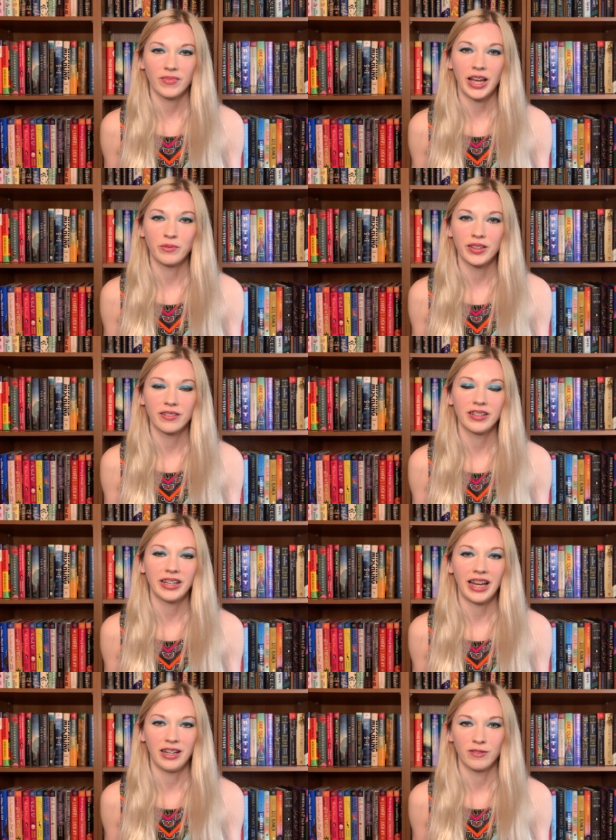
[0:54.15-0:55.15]
And when they're in the
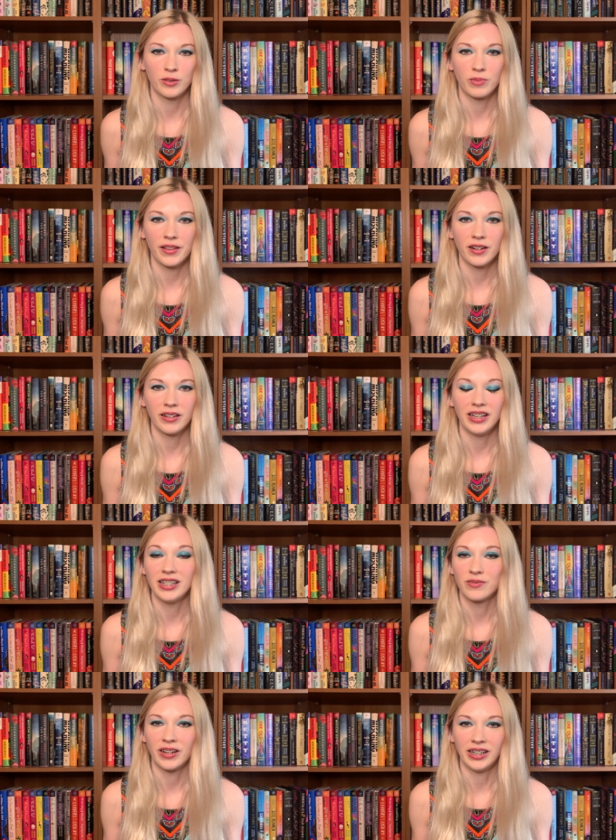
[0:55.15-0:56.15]
cave, her brother
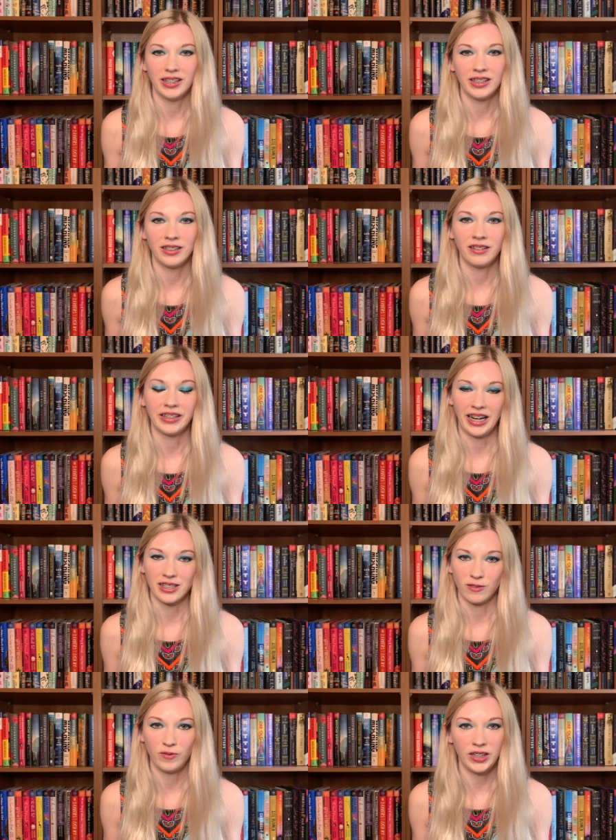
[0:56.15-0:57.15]
is very ill and he
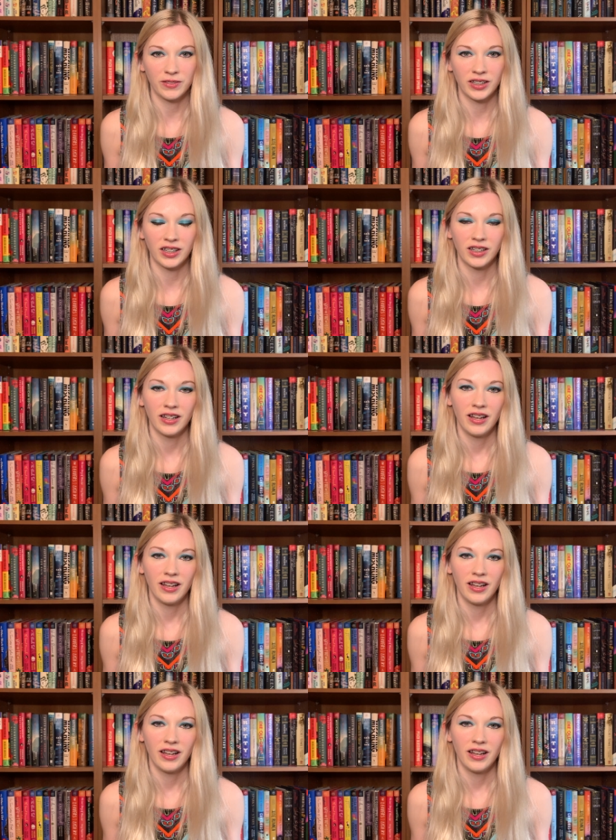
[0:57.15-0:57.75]
has a fever,